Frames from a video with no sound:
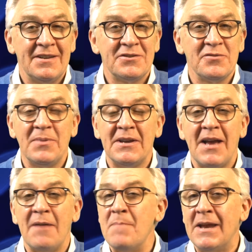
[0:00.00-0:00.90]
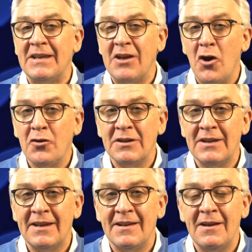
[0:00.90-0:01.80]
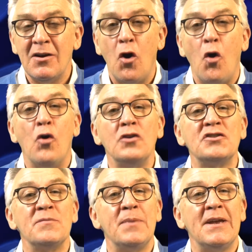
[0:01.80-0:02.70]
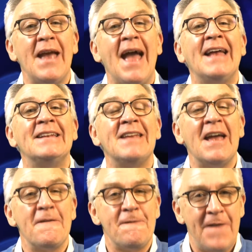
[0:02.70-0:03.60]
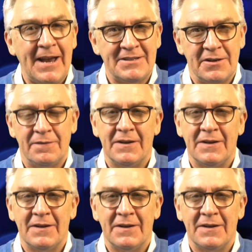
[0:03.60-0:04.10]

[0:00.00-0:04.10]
to be a mediocre leader or to be an effective